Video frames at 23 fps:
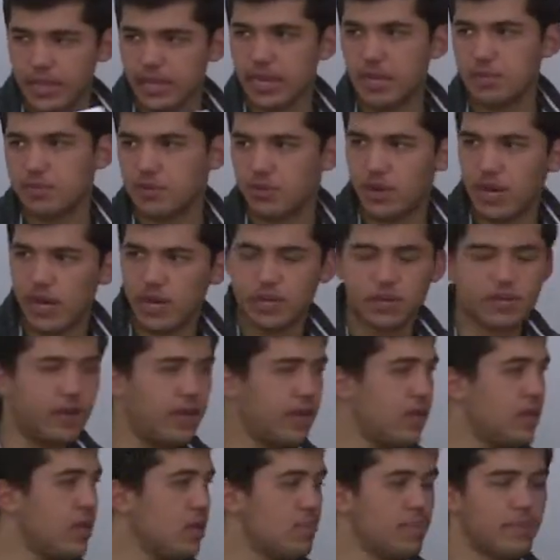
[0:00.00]
abstract, right?
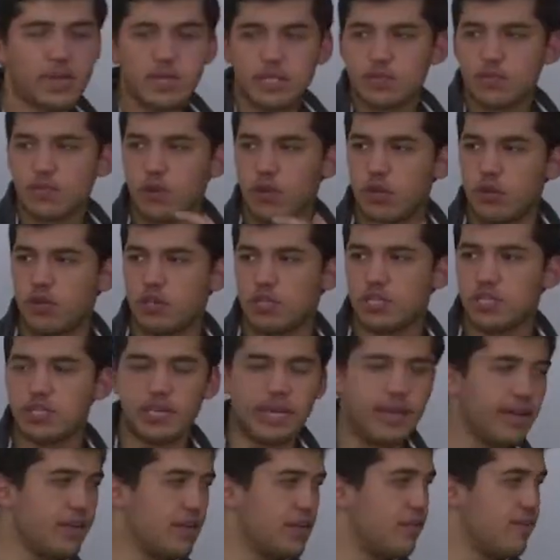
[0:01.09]
Because what you just
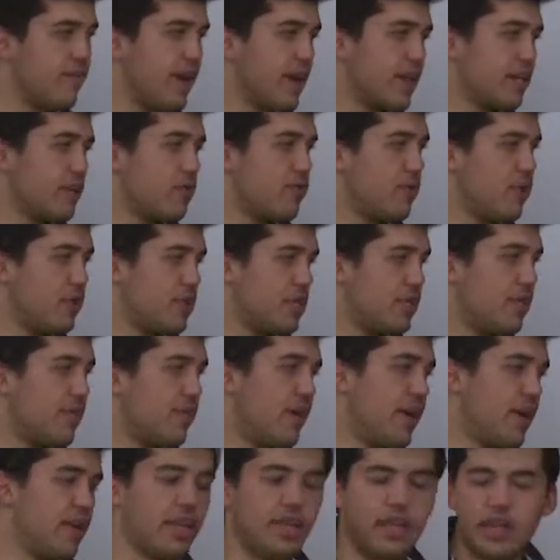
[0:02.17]
said, the fact that we need to
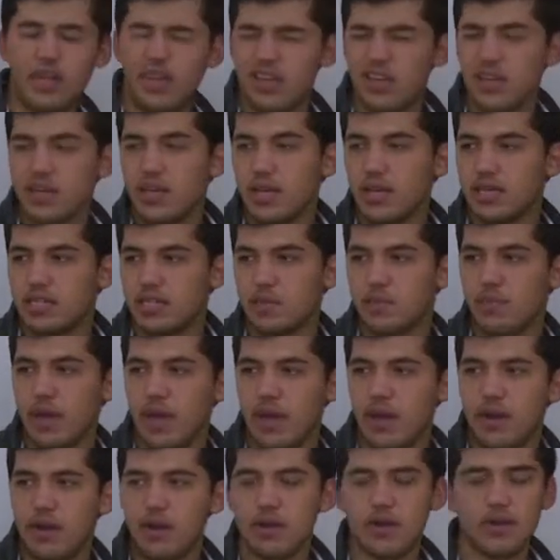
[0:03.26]
define E as a
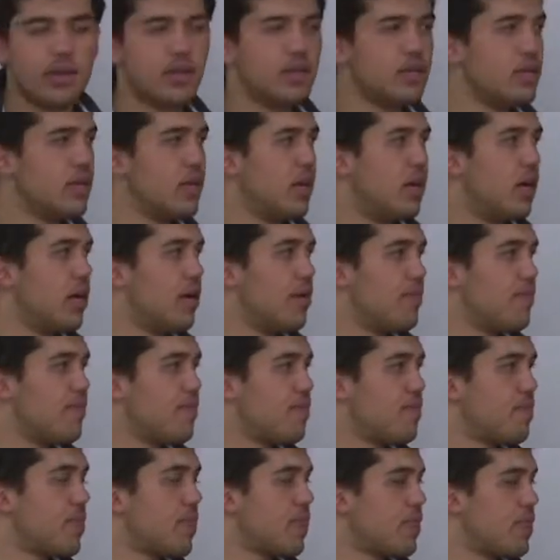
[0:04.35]
pair,
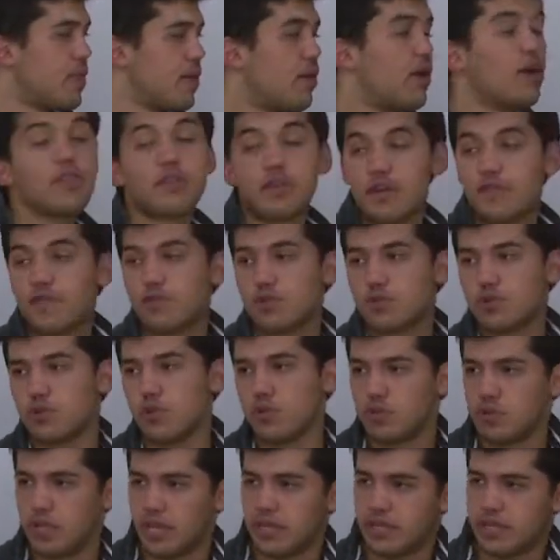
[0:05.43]
there are other inference
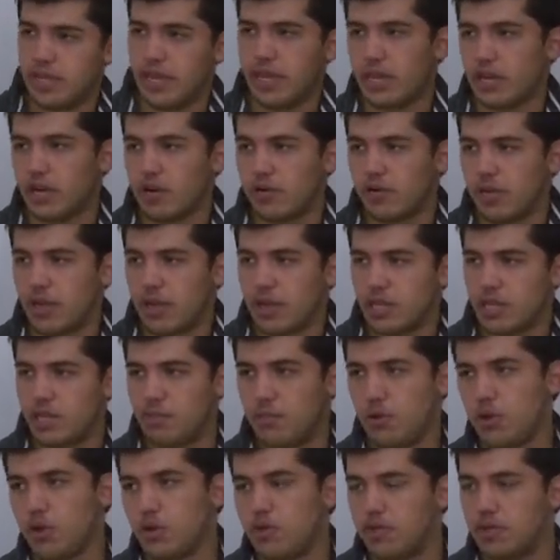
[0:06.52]
rules that take care of that. The
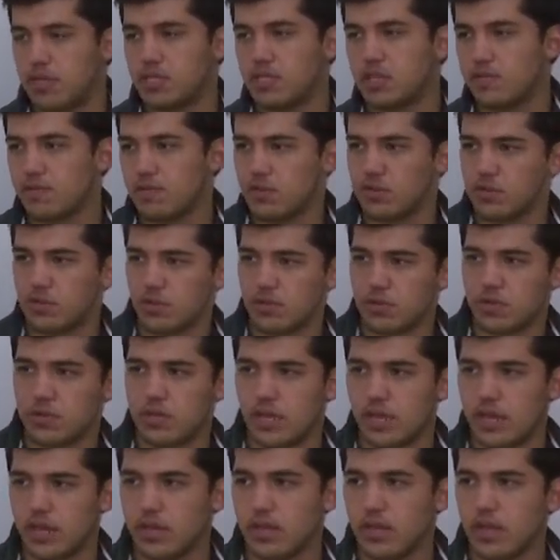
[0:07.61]
beauty of these inference rules is
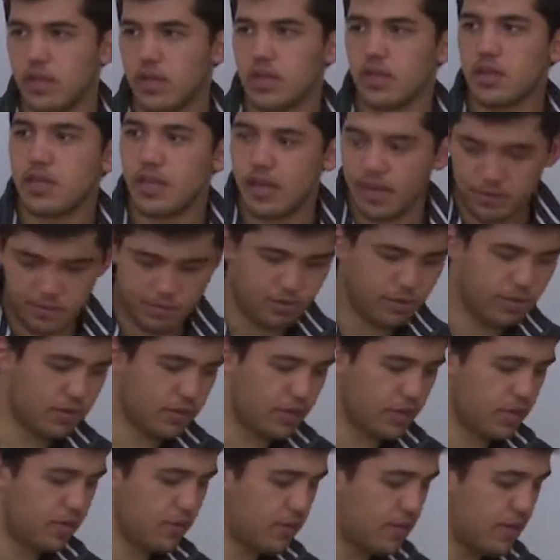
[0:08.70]
that, yeah, you can
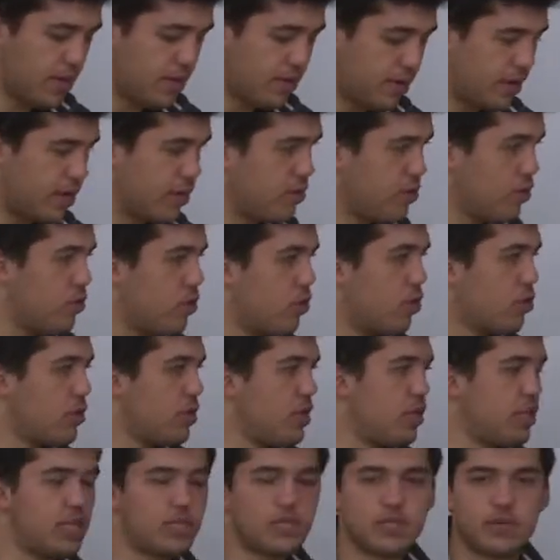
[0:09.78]
go down, and you only
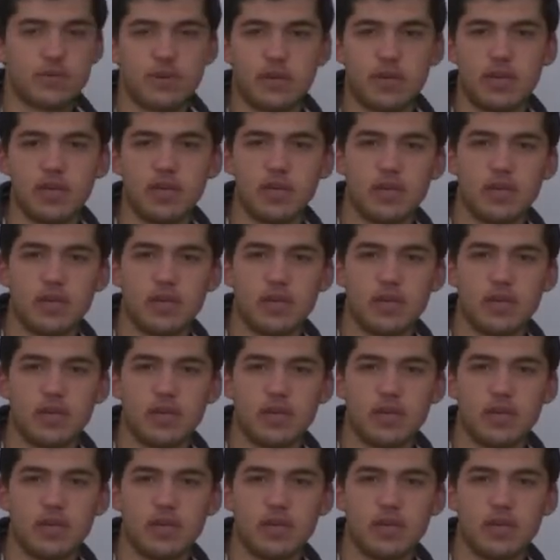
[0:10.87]
need to be